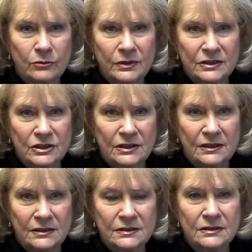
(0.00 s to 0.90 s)
which
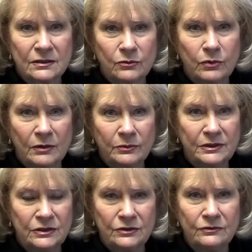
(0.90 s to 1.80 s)
is what we
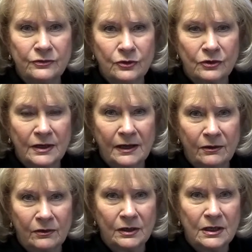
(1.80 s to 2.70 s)
do for
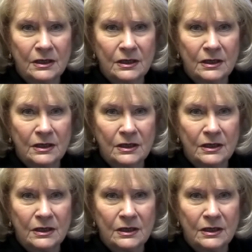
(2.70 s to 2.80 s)
our